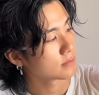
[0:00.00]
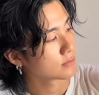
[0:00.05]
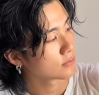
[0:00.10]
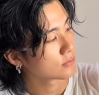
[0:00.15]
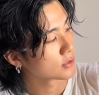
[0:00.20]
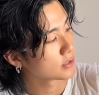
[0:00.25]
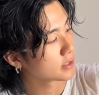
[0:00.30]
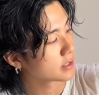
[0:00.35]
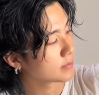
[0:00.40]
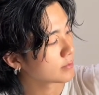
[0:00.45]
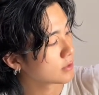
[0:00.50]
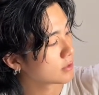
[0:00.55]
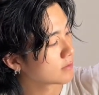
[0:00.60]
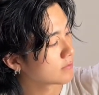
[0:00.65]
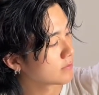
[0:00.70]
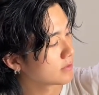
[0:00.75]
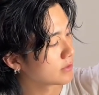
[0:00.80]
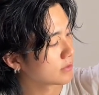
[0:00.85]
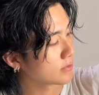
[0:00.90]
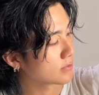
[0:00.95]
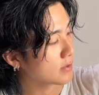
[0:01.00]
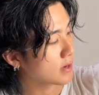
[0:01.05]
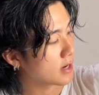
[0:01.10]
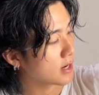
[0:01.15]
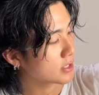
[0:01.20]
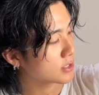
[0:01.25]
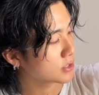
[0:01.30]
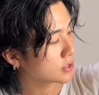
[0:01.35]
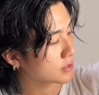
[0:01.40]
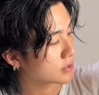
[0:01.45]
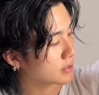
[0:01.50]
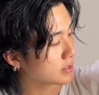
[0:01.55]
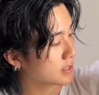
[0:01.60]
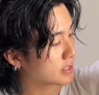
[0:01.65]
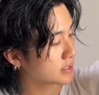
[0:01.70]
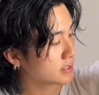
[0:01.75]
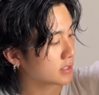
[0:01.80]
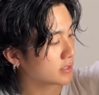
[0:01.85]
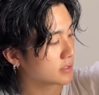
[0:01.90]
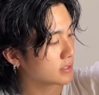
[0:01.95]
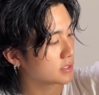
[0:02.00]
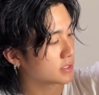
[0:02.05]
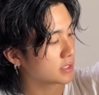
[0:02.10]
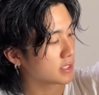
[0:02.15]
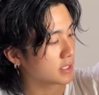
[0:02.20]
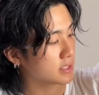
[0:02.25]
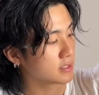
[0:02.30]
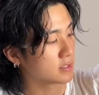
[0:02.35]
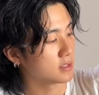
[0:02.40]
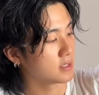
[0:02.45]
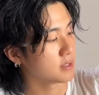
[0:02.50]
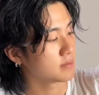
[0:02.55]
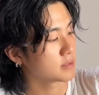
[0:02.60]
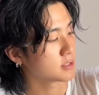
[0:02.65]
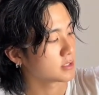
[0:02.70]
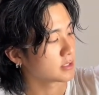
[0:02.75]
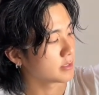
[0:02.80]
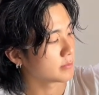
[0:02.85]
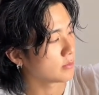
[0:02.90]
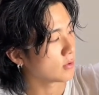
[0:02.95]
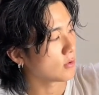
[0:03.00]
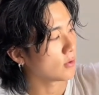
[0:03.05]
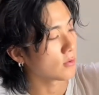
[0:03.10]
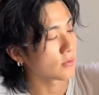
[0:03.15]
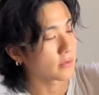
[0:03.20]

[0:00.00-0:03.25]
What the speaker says: Really beautifully thrashed. It has like this like nip slip hole